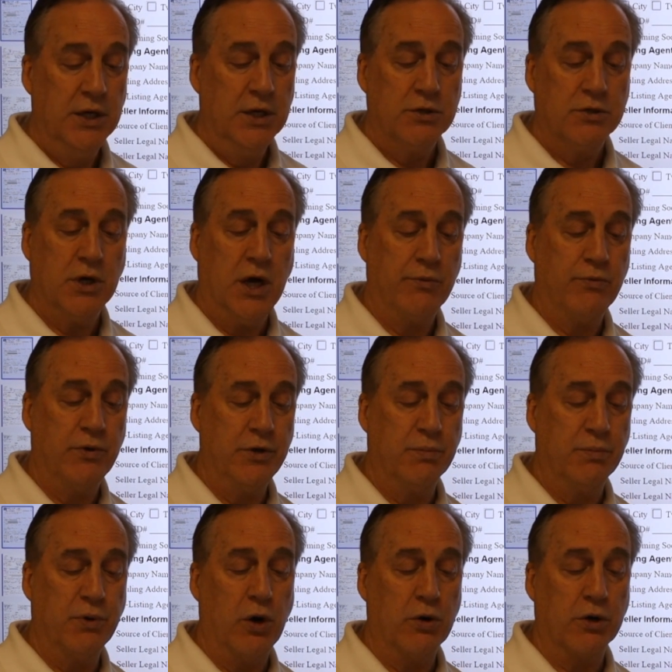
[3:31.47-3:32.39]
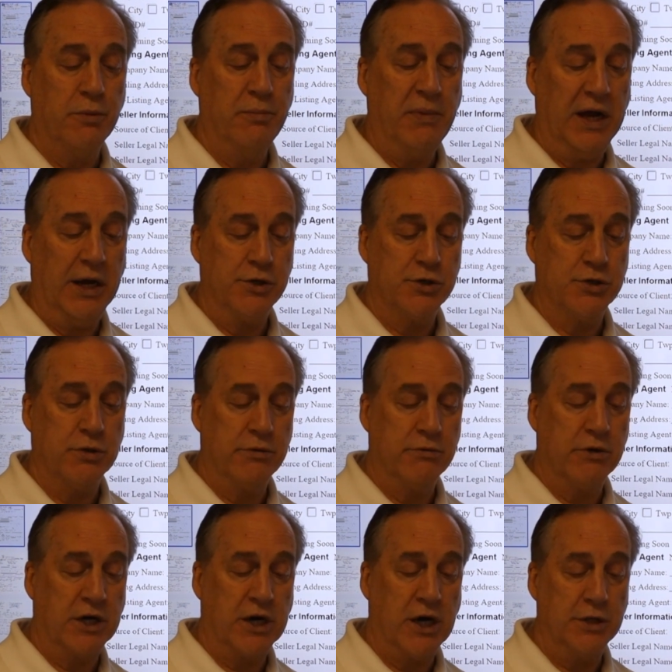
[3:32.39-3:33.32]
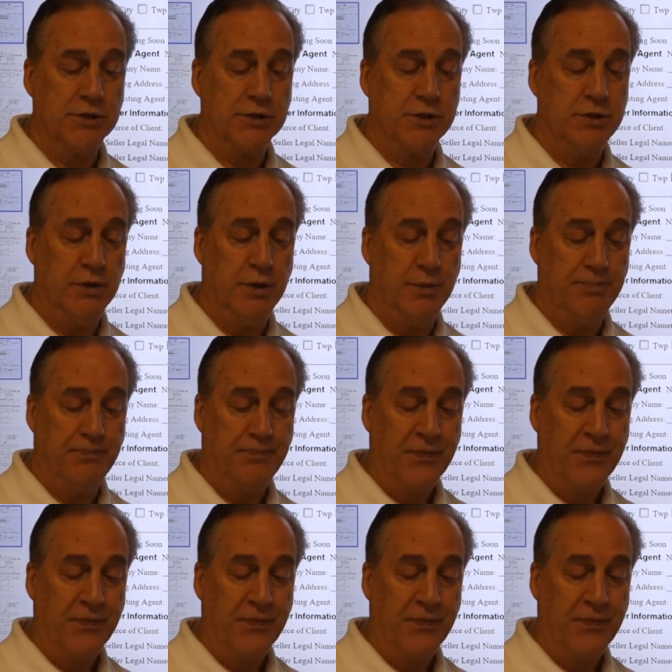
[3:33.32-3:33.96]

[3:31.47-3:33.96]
Talk with your broker manager in regards to them.